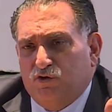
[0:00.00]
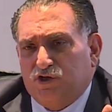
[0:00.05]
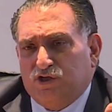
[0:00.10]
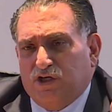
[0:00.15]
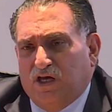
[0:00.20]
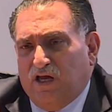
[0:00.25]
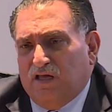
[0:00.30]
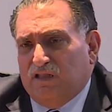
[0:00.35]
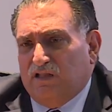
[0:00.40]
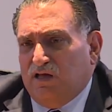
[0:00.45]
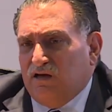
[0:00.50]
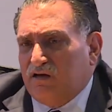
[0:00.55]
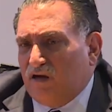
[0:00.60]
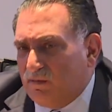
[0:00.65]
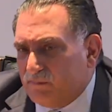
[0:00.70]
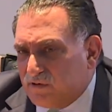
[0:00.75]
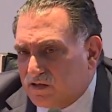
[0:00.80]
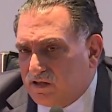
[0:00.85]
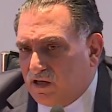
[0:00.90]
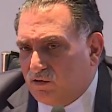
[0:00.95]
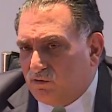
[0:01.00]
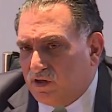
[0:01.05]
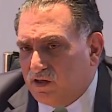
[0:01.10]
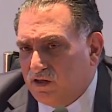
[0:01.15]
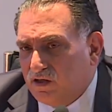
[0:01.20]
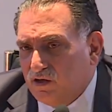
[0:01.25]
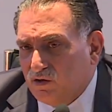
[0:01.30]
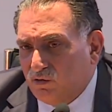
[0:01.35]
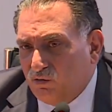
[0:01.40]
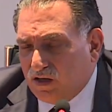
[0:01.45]
they are not
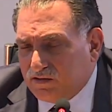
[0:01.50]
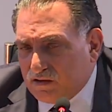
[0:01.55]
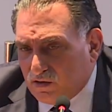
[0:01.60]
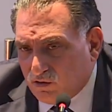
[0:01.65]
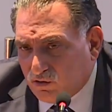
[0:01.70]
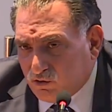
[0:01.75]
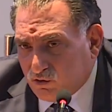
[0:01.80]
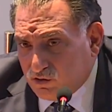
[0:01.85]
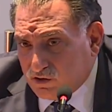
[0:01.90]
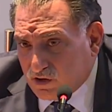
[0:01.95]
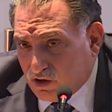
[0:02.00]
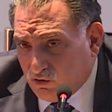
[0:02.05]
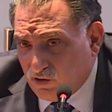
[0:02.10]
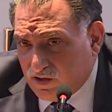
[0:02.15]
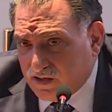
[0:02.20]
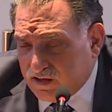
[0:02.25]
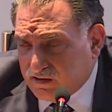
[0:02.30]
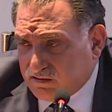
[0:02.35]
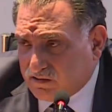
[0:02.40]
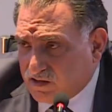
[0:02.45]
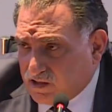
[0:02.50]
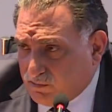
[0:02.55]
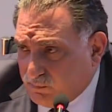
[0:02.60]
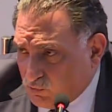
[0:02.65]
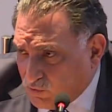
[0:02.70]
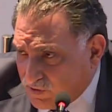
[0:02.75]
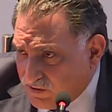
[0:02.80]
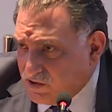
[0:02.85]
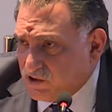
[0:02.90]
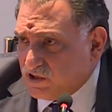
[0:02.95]
traitors. They wanted to establish
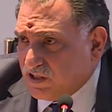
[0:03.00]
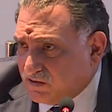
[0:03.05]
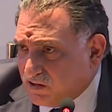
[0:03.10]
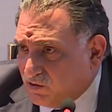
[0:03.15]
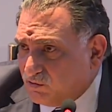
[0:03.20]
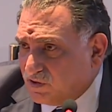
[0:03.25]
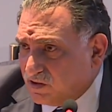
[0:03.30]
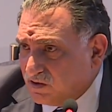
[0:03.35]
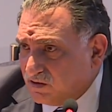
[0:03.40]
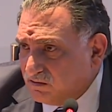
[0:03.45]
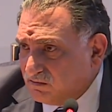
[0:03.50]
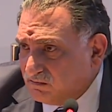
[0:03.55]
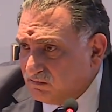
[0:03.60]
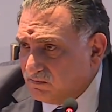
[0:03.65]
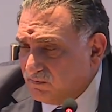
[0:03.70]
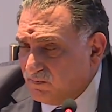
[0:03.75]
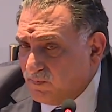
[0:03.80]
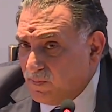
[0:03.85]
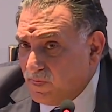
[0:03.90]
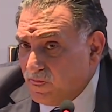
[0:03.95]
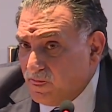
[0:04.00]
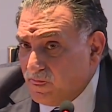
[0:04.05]
a state. They were